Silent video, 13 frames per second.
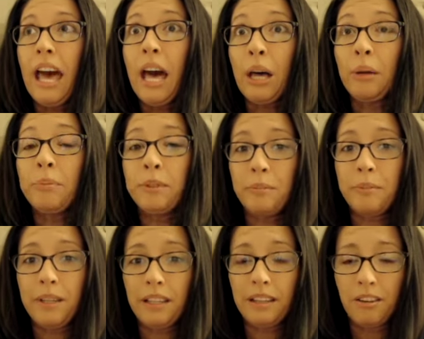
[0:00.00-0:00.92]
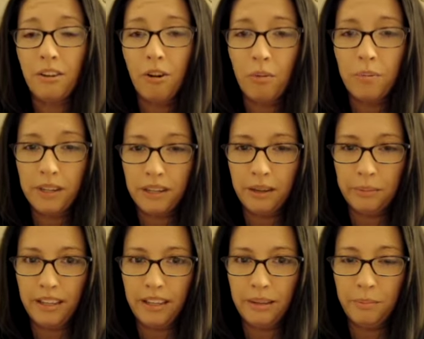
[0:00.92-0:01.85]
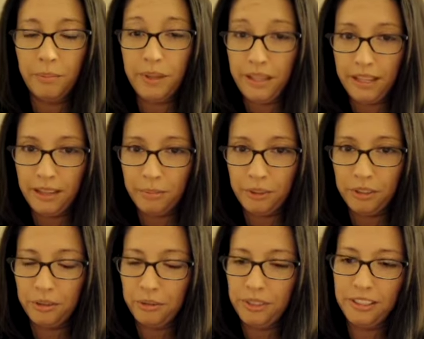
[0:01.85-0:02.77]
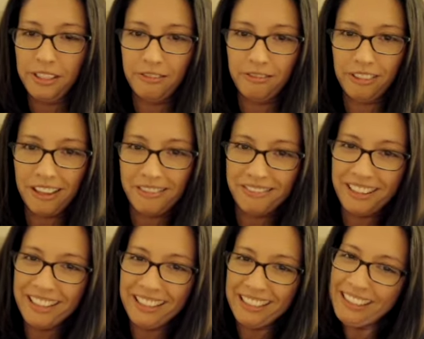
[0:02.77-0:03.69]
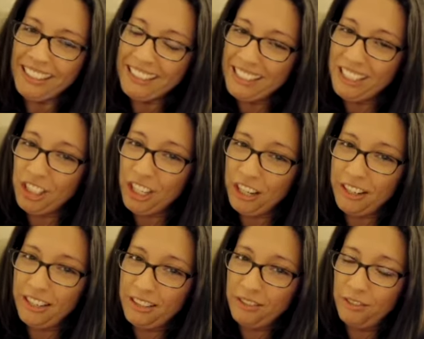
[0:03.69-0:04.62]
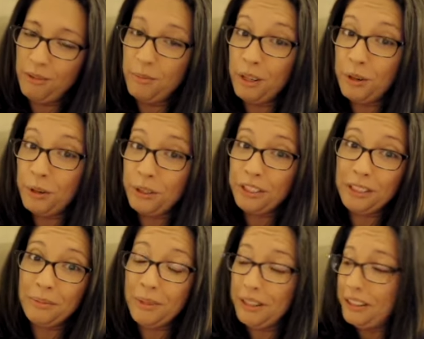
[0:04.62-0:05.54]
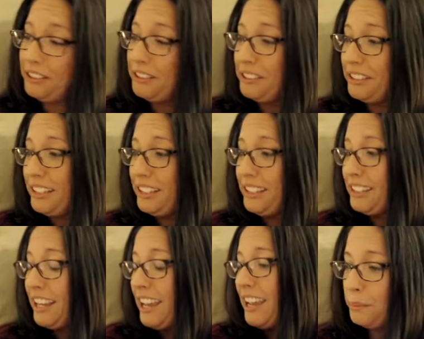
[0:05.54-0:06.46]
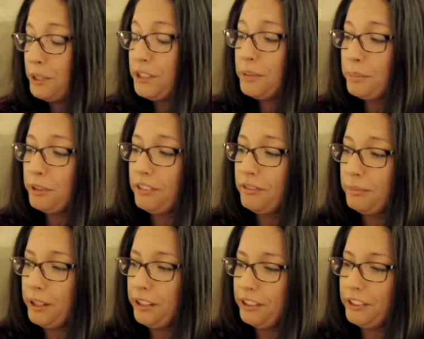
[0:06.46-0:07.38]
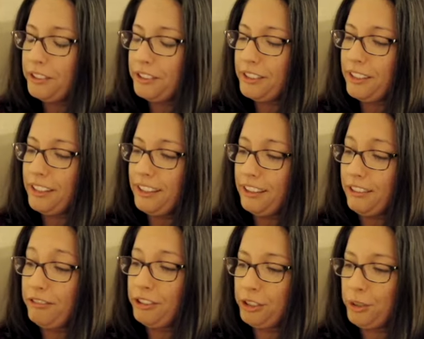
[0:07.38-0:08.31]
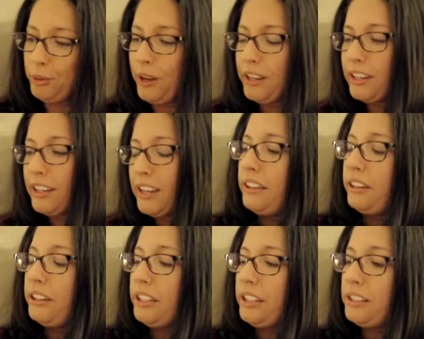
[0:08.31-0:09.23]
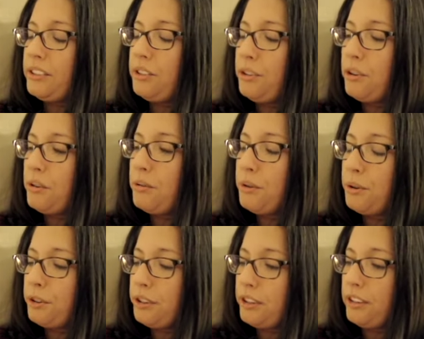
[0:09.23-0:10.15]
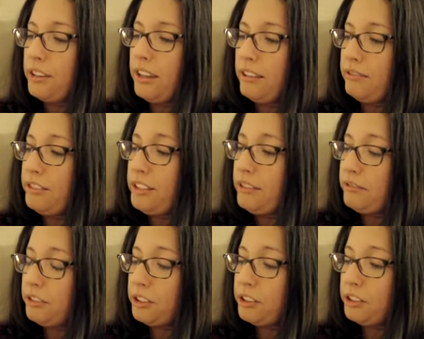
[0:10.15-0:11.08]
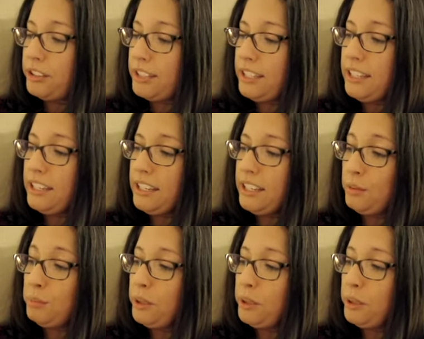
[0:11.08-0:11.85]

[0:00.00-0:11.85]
helped me open up in being able to receive love, and I'd like to share it. It's from A Course in Miracles. It's Principle of Miracles, the first one. There is no order of difficulty in